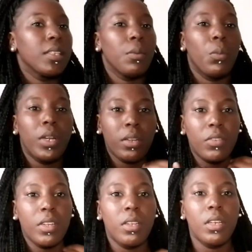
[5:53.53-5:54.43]
One
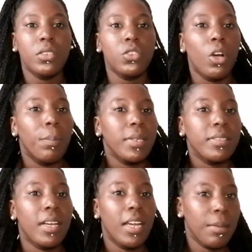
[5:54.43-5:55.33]
of the topics
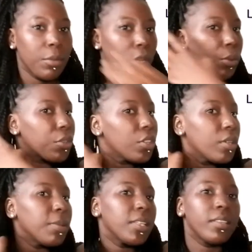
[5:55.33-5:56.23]
that I am going to
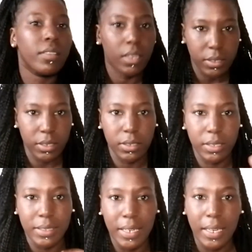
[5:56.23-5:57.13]
be discussing
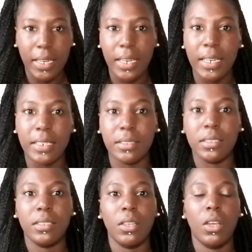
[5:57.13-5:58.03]
today
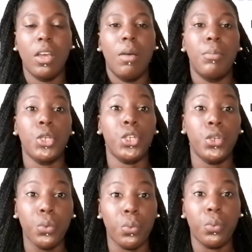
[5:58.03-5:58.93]
is
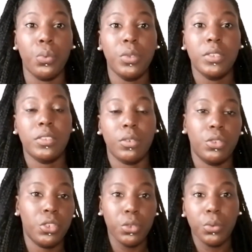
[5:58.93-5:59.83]
you. So
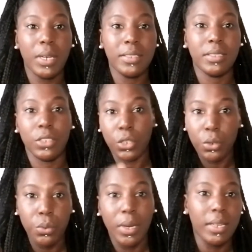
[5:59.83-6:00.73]
you as in
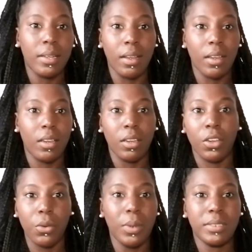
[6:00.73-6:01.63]
you, and
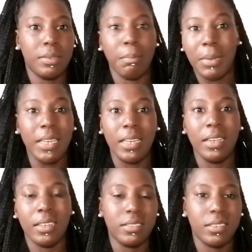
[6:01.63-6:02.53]
you as in
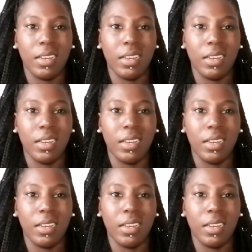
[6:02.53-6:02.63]
me, as in